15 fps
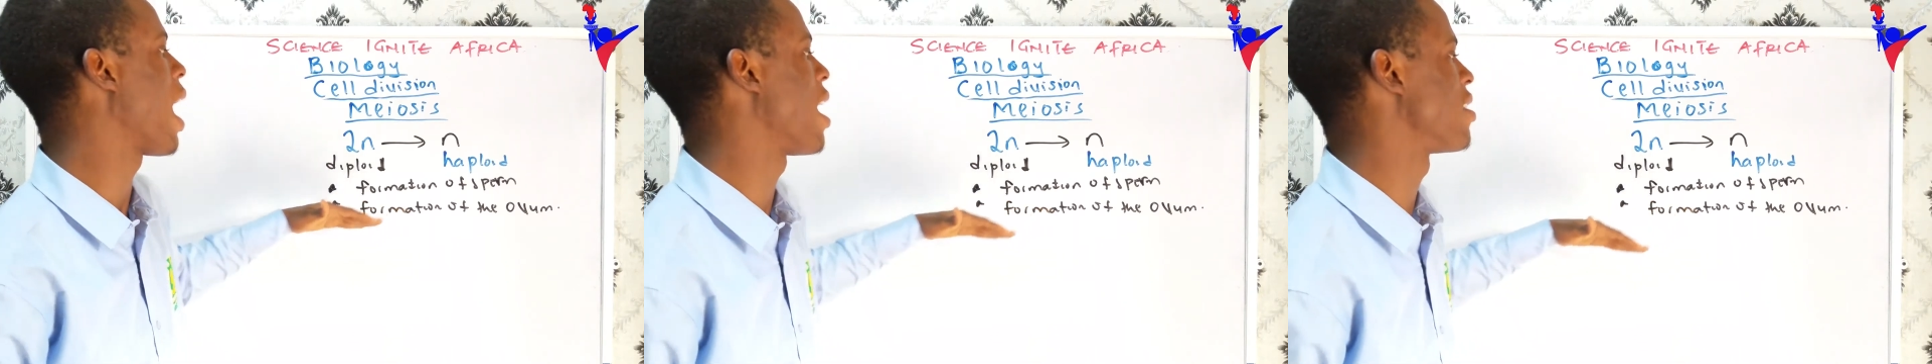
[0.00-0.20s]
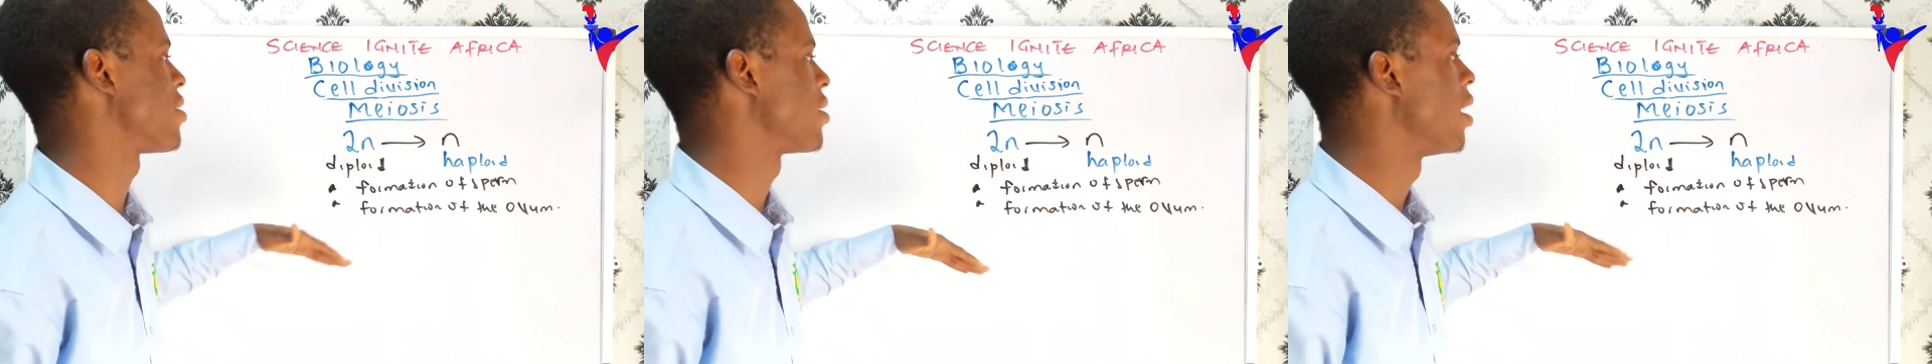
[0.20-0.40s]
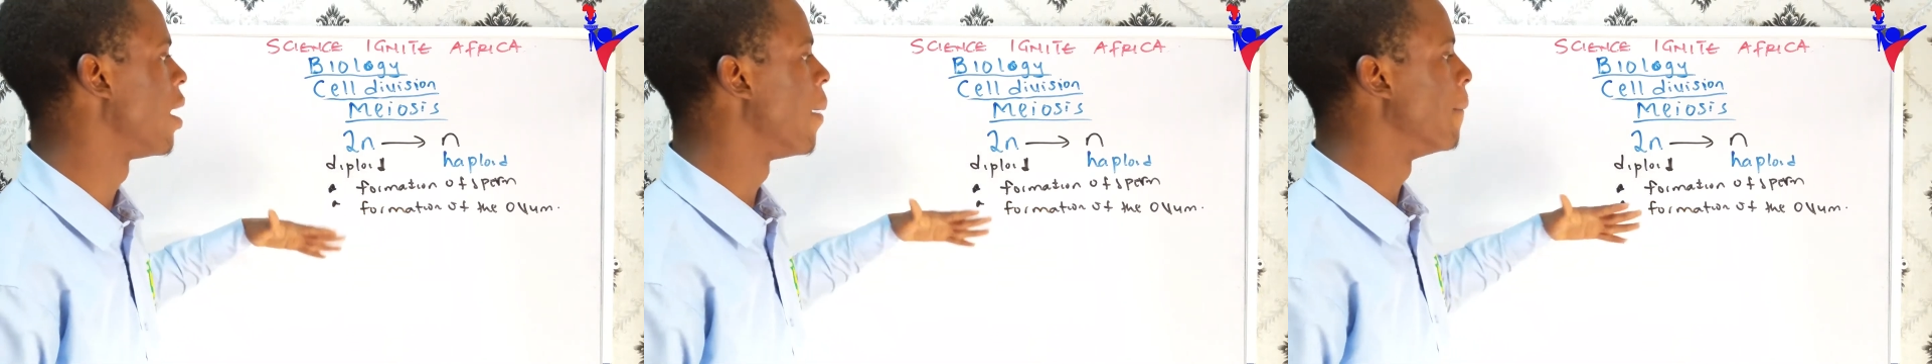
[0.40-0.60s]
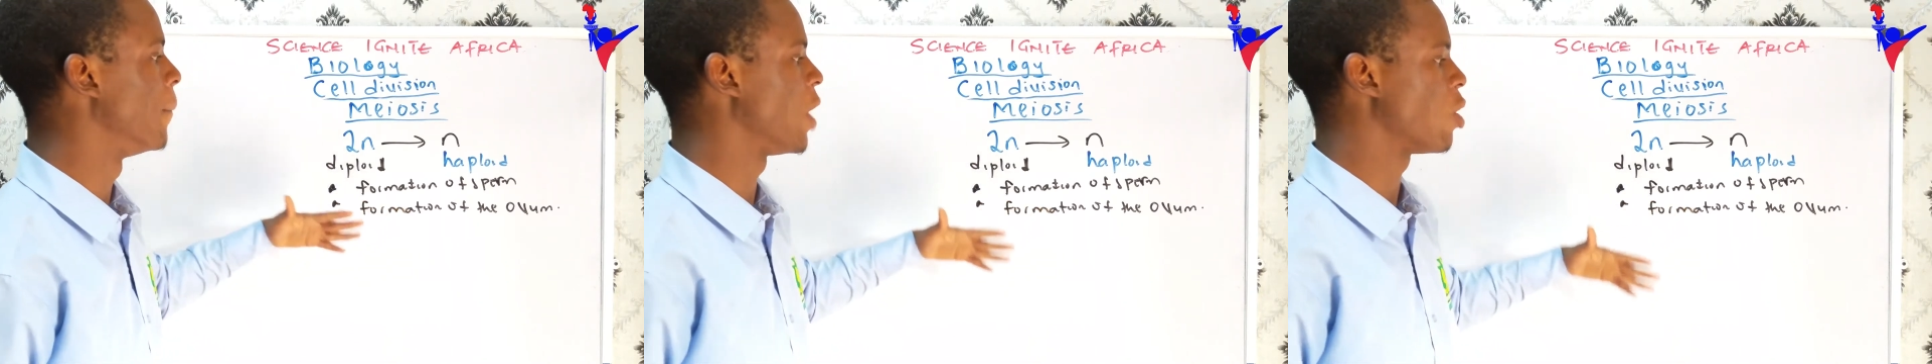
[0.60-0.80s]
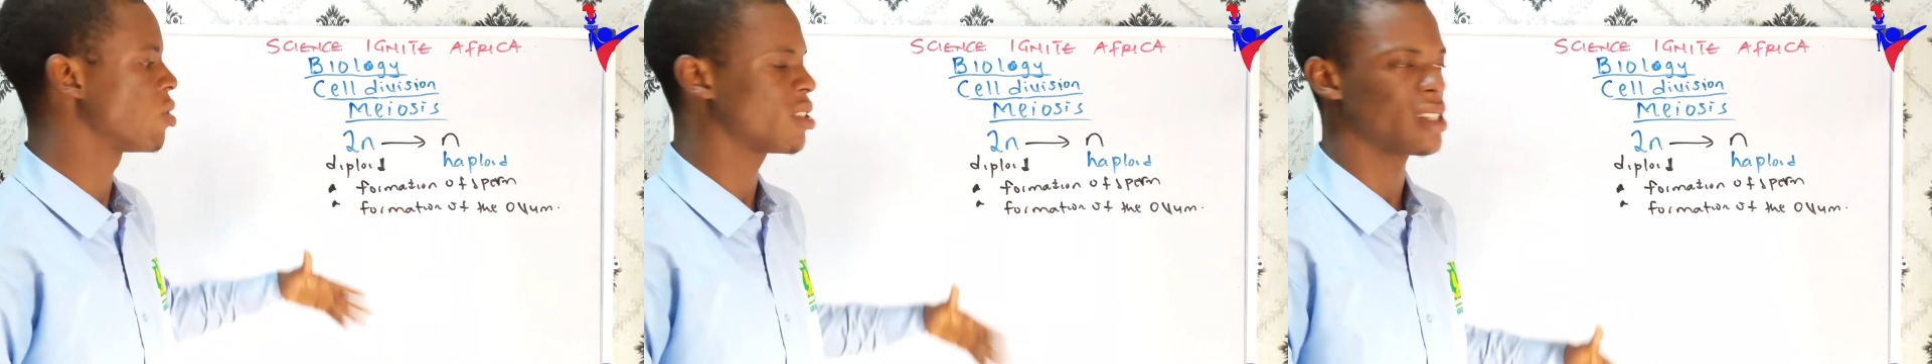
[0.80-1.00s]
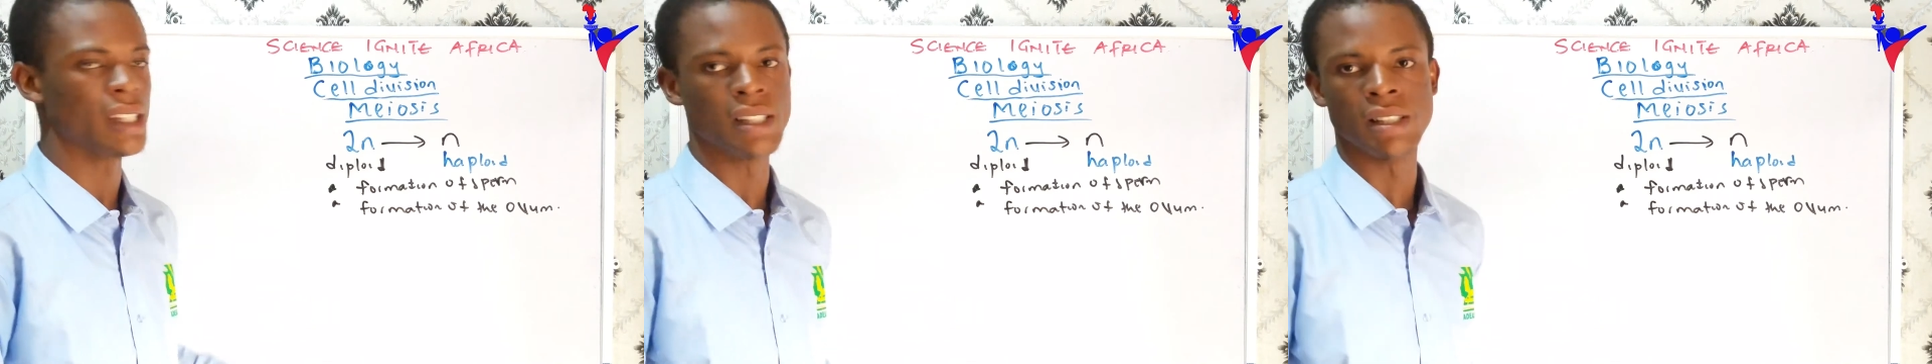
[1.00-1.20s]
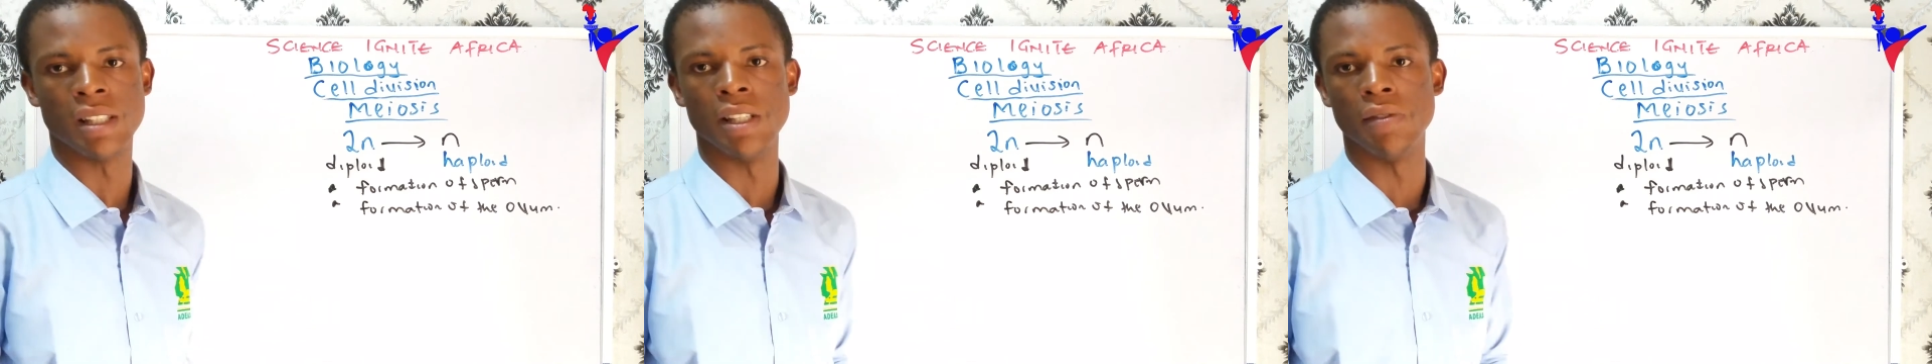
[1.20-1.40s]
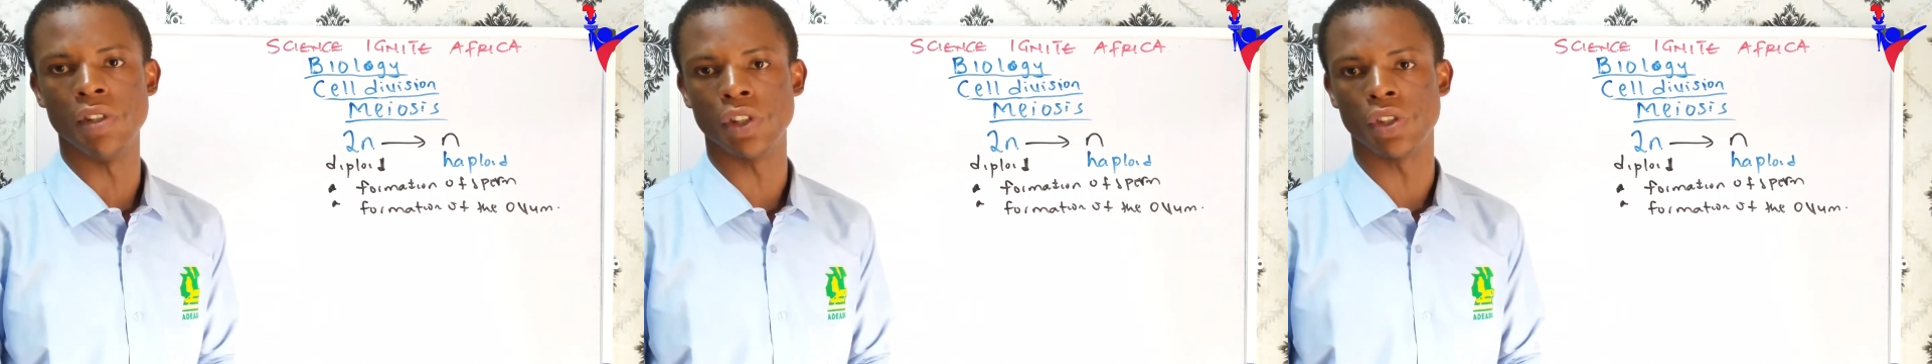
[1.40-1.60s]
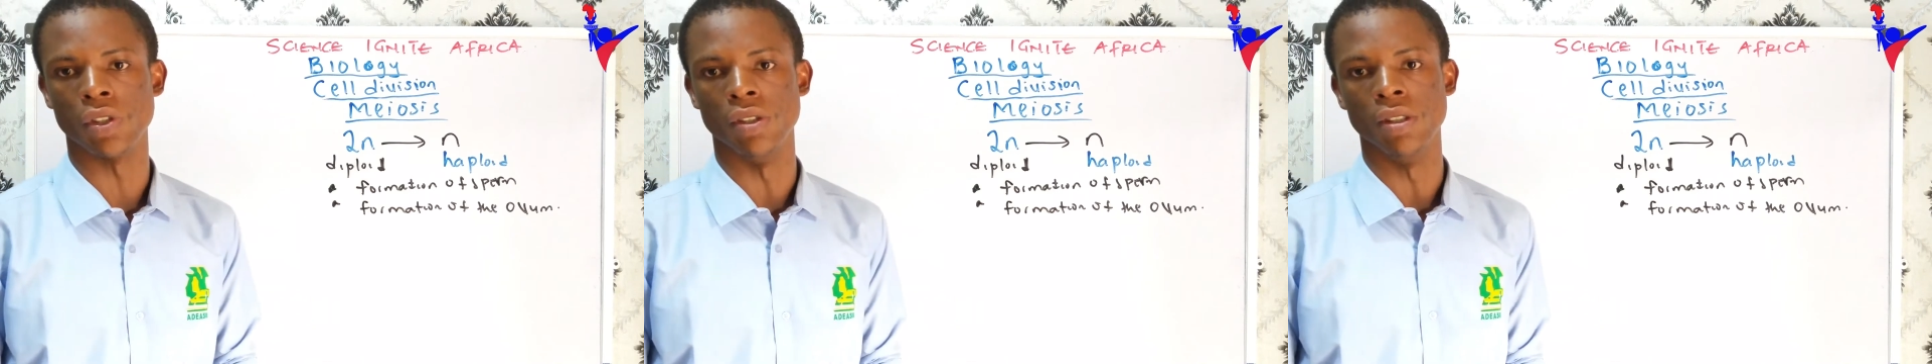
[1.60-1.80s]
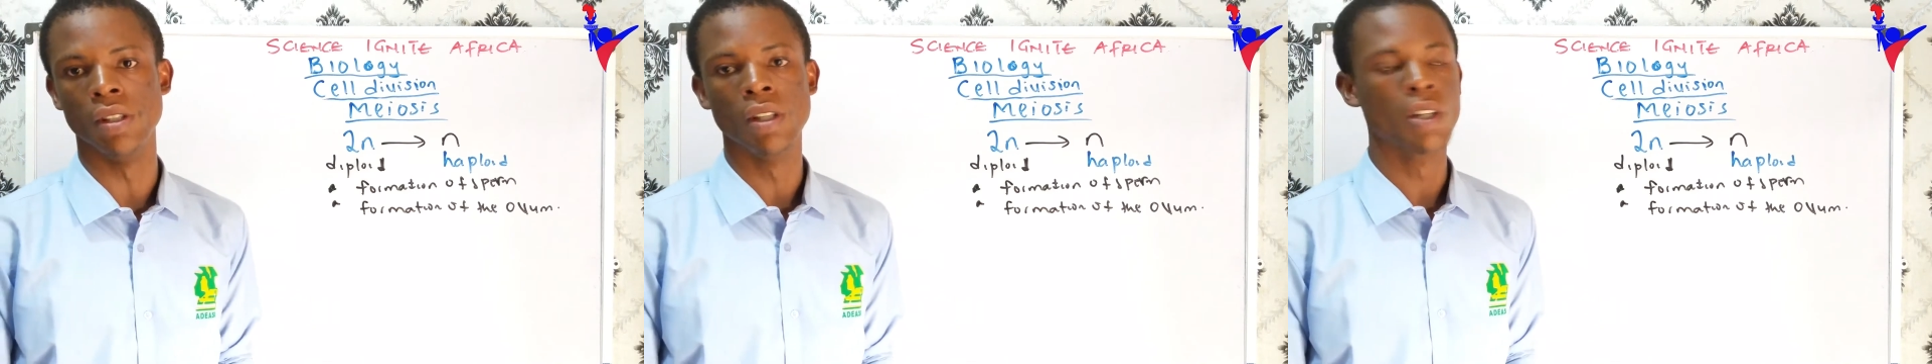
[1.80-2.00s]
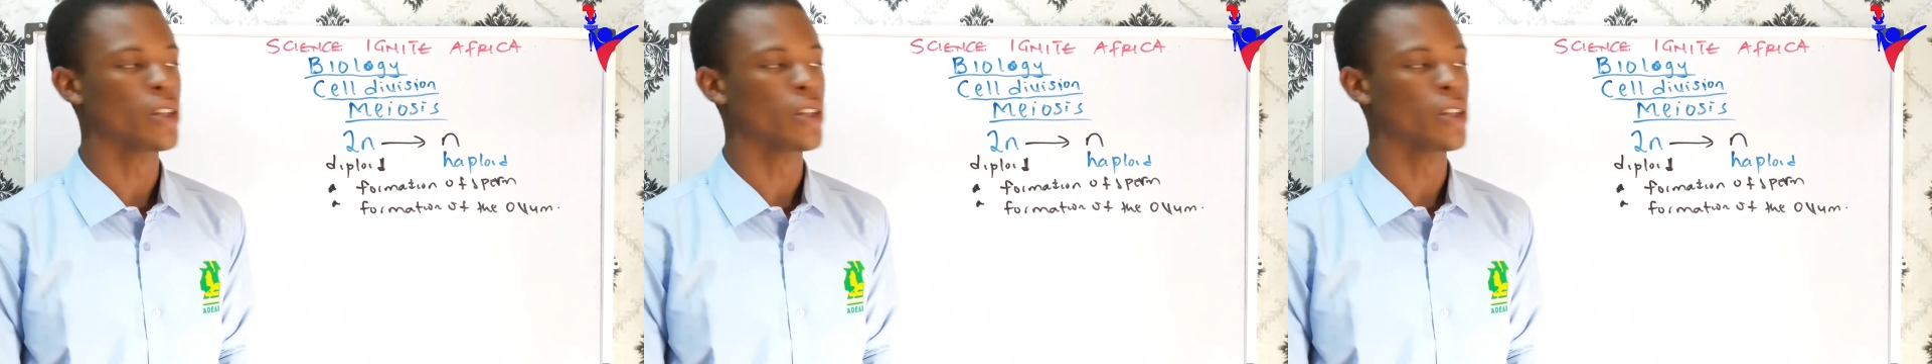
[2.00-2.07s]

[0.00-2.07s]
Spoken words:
as meiotic division.